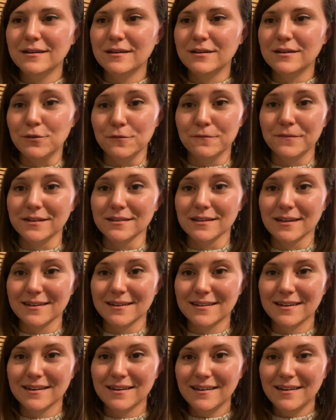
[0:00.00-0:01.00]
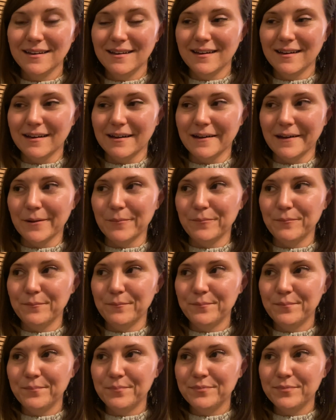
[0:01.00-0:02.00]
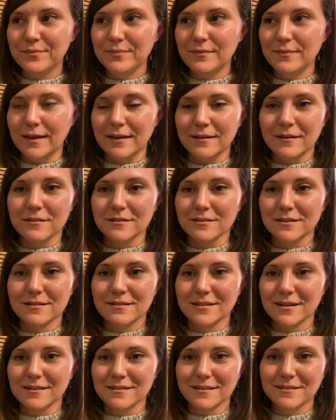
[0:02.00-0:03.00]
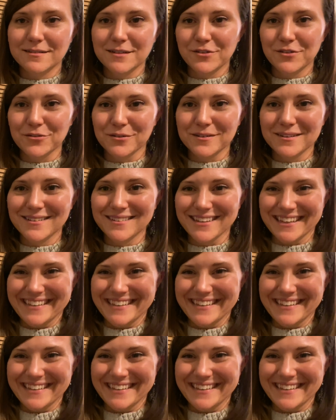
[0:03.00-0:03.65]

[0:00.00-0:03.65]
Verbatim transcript: you feel like um, and call it a stylistic choice.